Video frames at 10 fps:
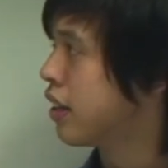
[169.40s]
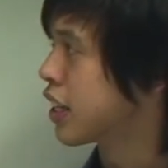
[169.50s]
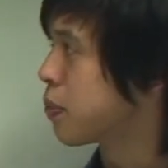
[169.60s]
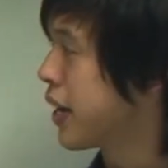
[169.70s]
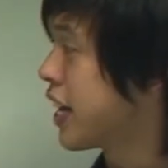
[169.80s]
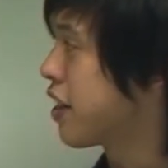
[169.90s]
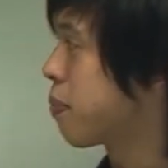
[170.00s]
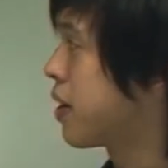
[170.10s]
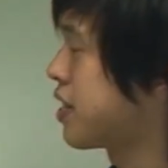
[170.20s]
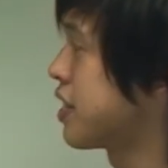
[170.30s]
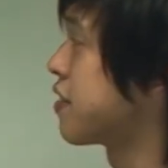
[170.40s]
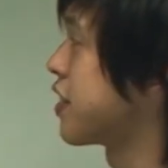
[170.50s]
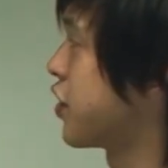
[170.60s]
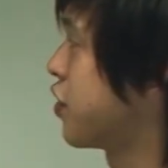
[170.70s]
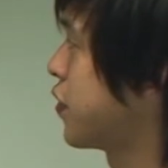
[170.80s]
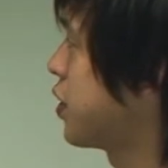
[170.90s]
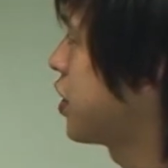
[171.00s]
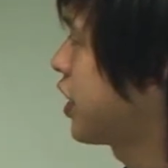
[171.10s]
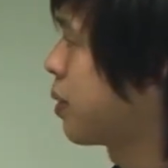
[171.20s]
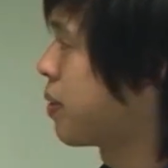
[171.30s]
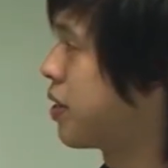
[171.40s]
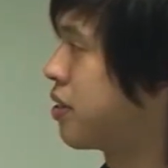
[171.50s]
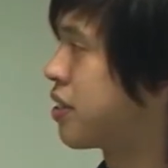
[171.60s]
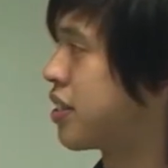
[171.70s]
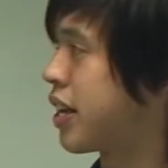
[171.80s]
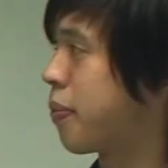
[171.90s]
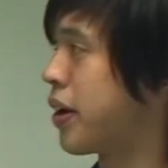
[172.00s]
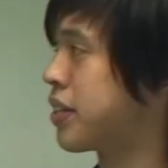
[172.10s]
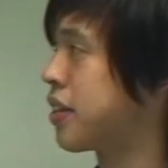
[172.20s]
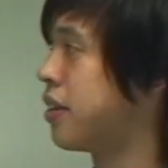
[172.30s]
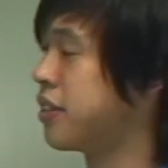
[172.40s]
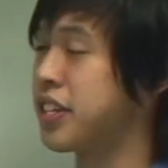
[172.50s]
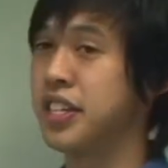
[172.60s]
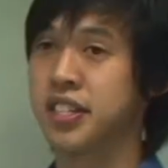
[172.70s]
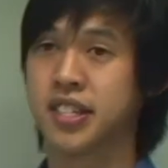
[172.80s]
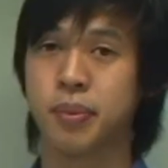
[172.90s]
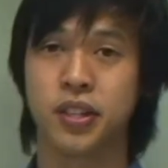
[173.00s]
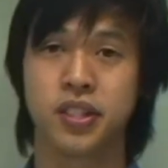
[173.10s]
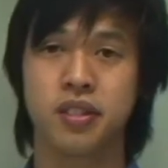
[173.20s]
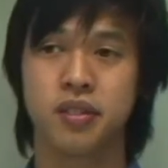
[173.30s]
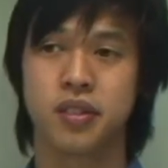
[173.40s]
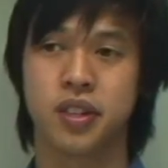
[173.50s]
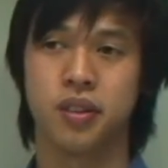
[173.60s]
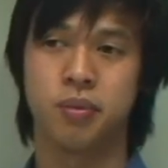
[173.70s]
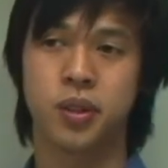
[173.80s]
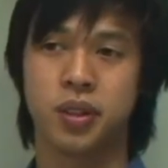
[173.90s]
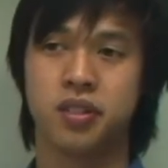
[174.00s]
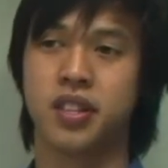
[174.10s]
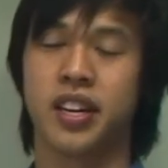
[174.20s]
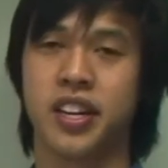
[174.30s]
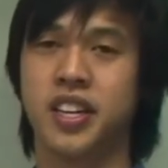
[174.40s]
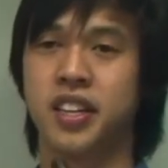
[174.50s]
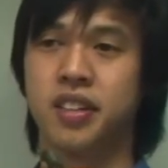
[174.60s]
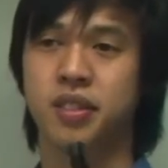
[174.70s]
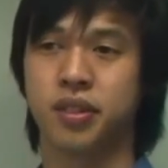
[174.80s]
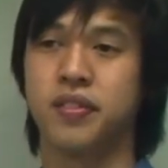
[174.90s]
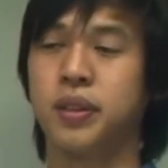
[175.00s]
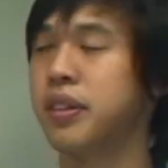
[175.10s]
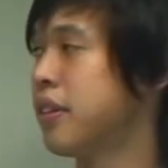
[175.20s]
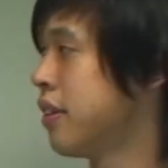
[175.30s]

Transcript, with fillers: Explain how the process of centrifuging can be used to separate solids in a suspension, so solids that are in a sort of liquid.